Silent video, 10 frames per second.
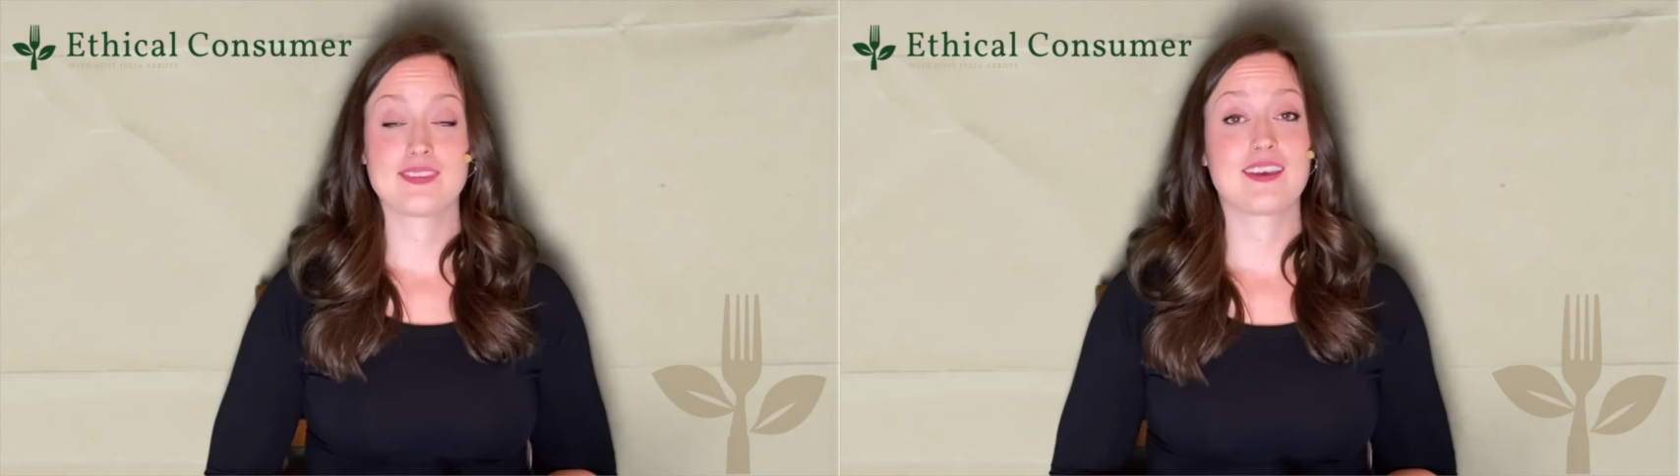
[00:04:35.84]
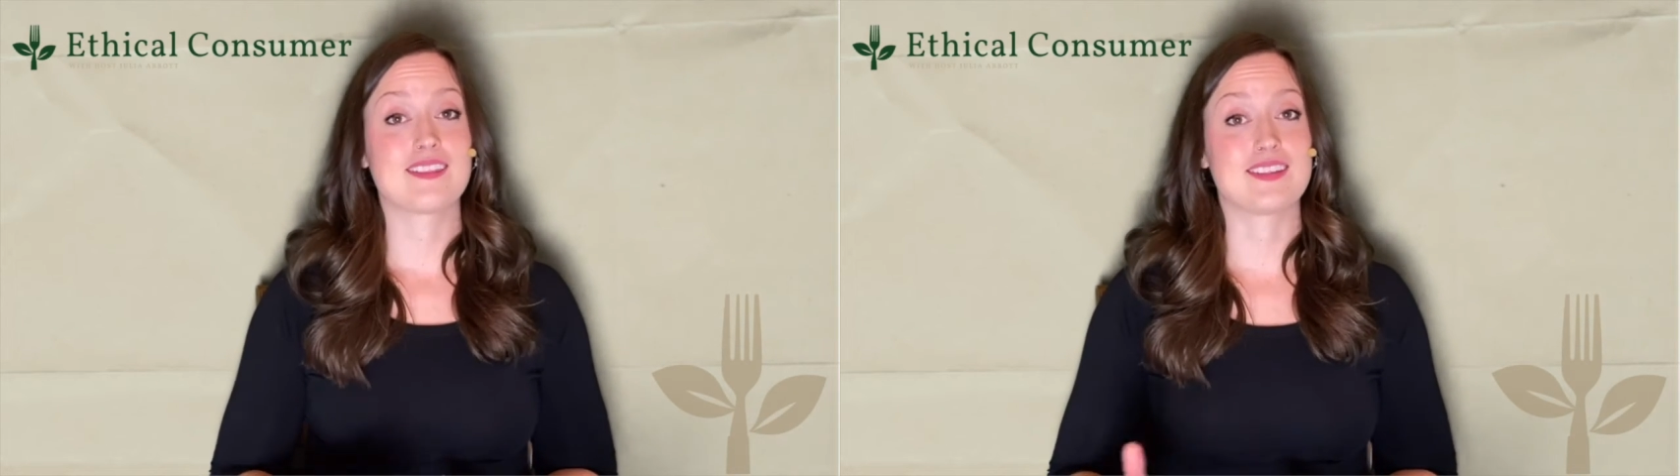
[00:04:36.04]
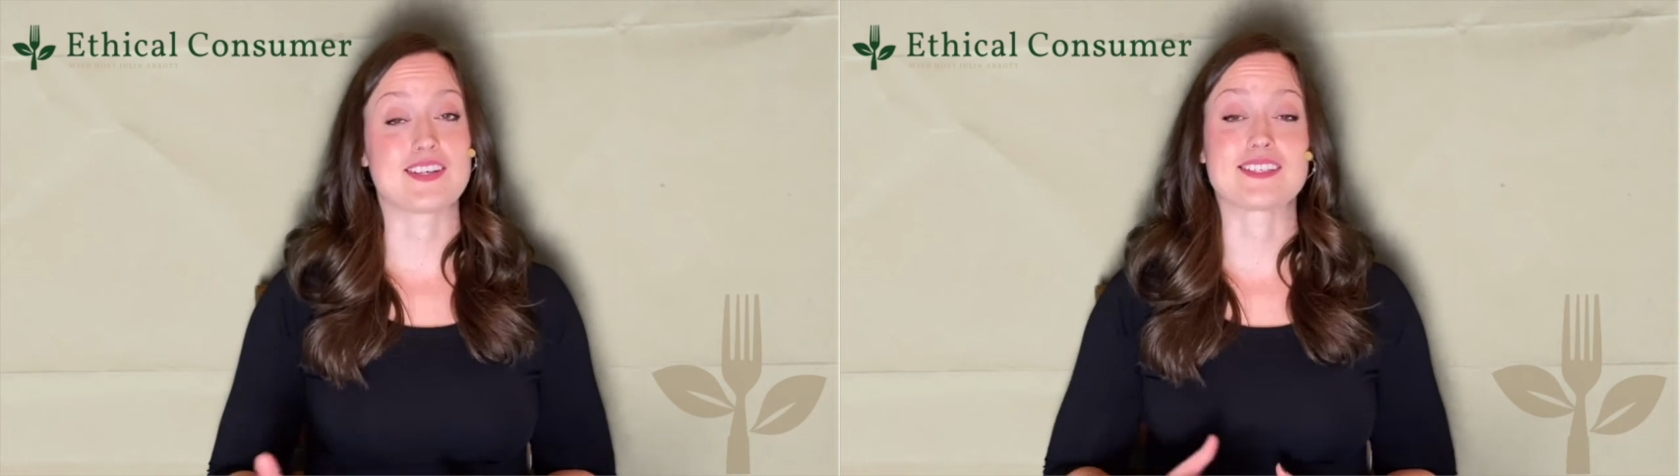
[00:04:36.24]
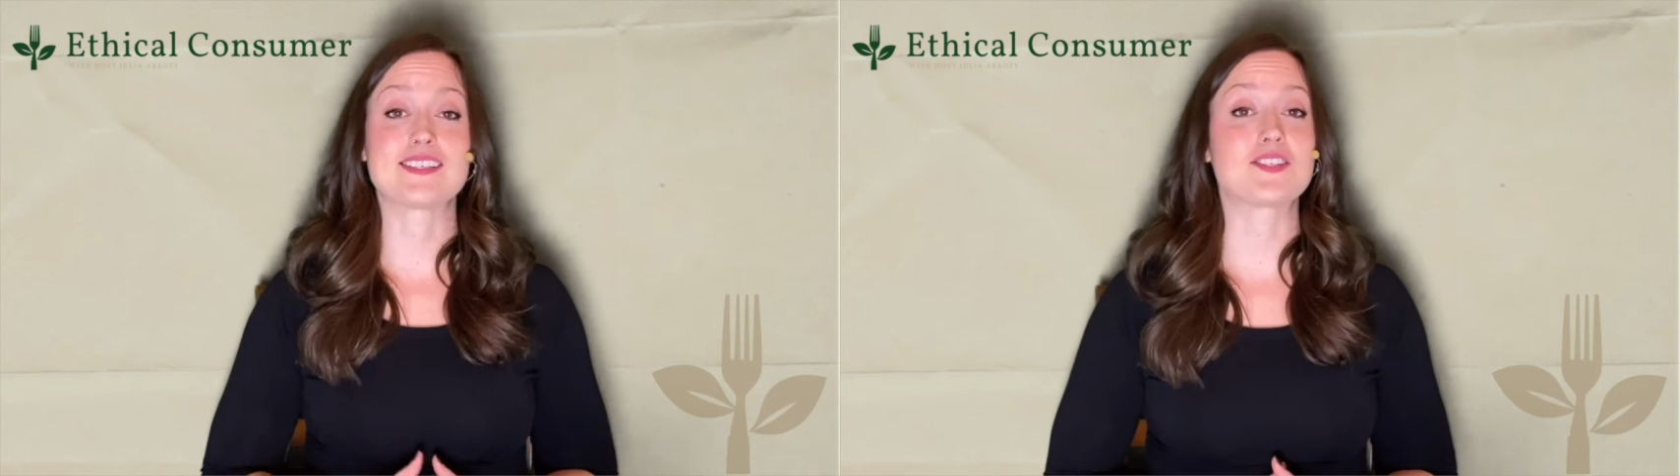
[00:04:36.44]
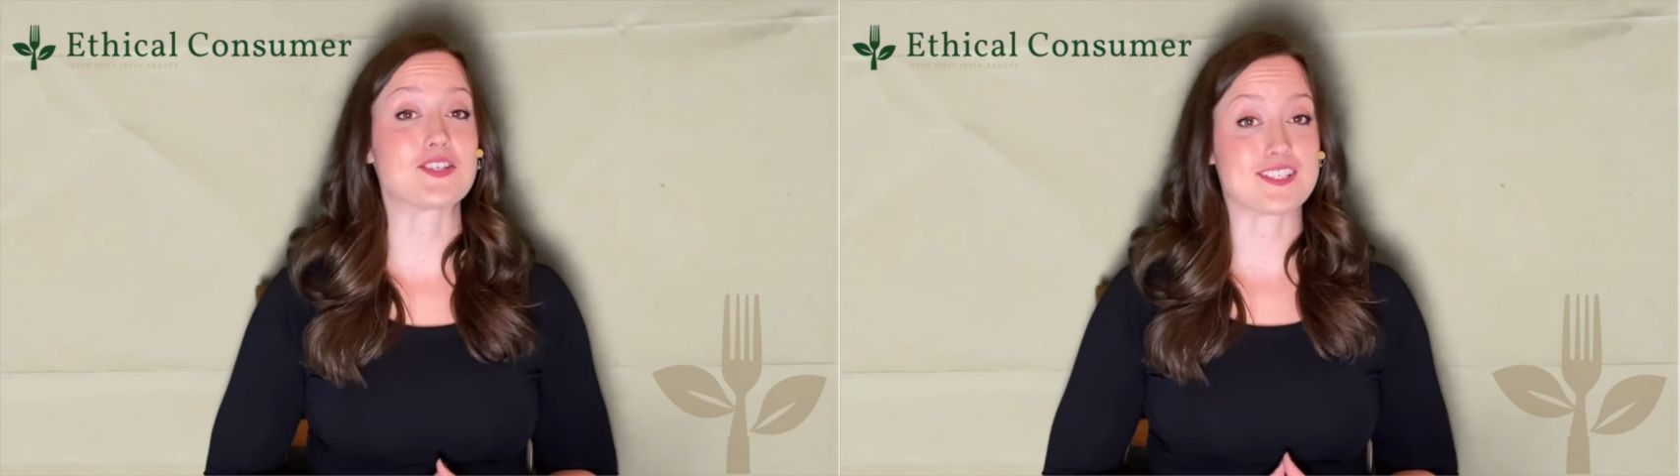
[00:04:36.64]
Their
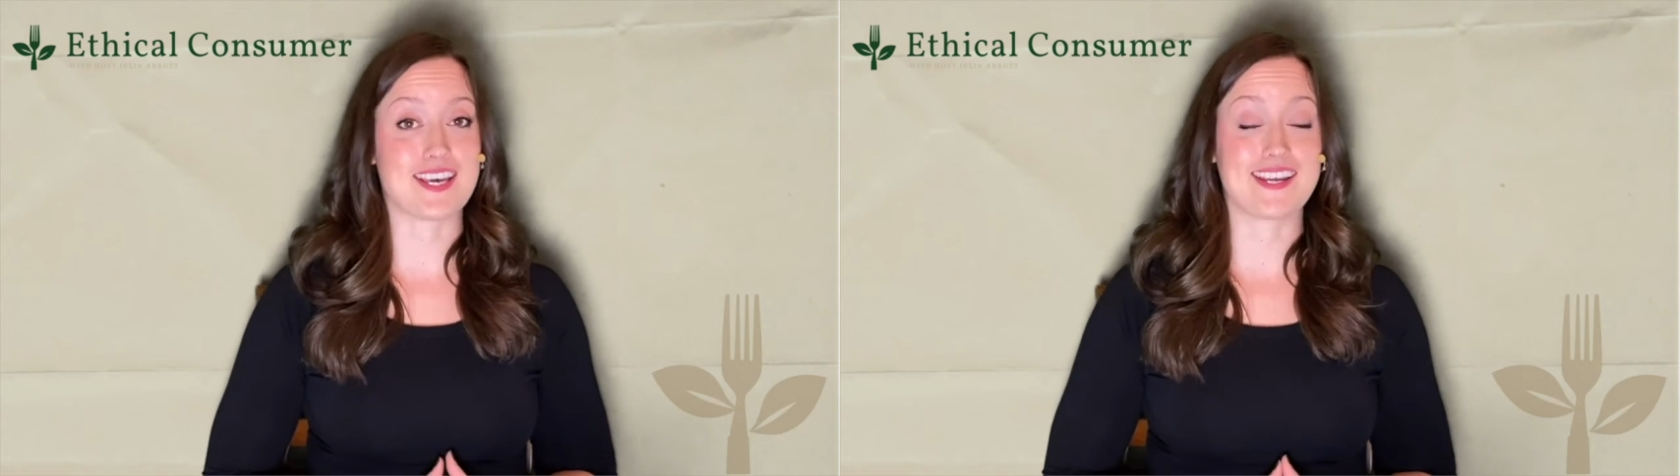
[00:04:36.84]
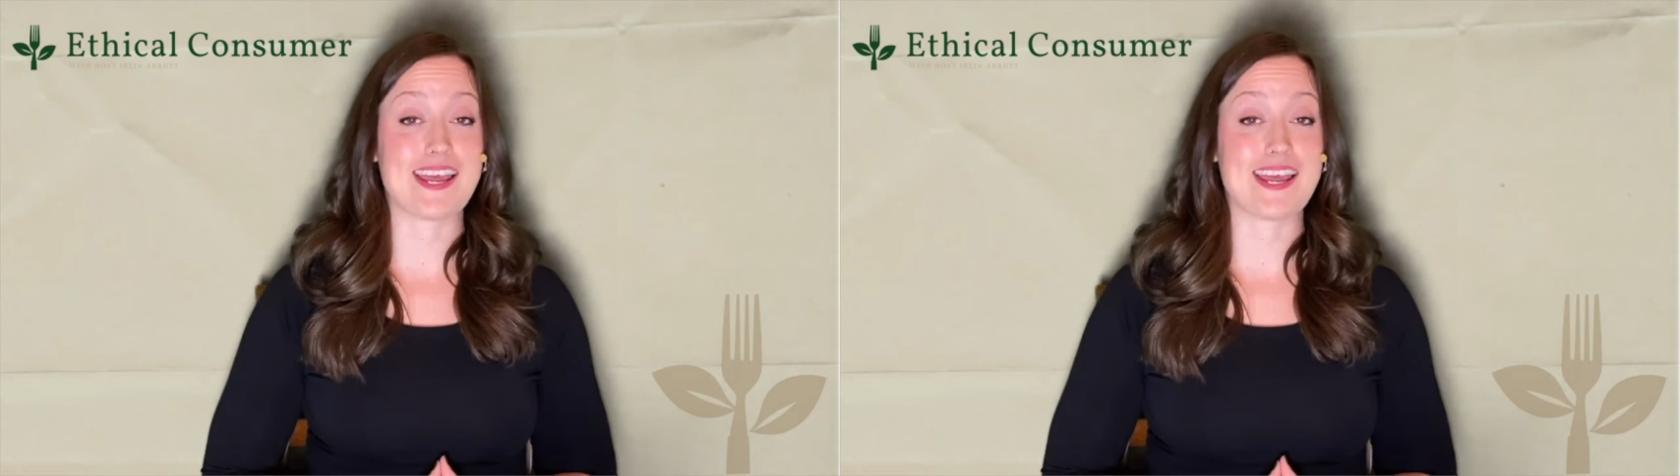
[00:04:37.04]
sister site,